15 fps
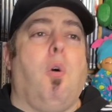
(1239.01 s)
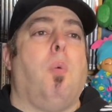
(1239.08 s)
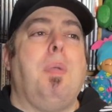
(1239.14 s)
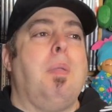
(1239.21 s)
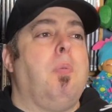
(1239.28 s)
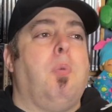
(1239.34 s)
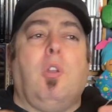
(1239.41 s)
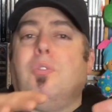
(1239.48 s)
or
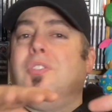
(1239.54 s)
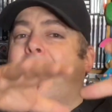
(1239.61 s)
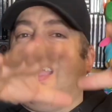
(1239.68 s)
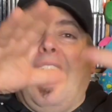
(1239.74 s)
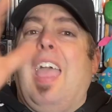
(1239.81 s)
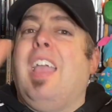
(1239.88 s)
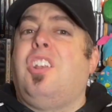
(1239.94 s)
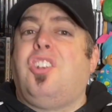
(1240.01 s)
maybe one of those like
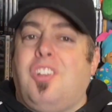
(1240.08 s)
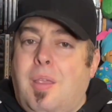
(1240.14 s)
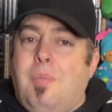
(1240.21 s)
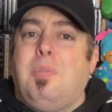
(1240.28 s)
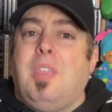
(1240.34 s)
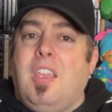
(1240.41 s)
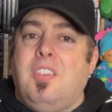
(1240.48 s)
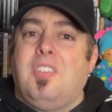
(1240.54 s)
egg shaped
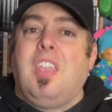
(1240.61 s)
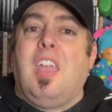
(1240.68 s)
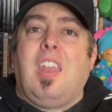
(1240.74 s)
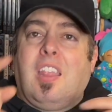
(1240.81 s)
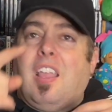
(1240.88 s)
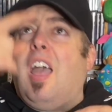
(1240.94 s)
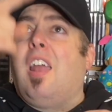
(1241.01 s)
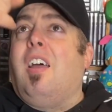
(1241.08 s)
things there
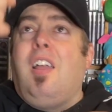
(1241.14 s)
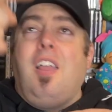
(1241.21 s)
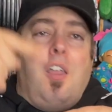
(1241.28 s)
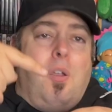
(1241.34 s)
that kind of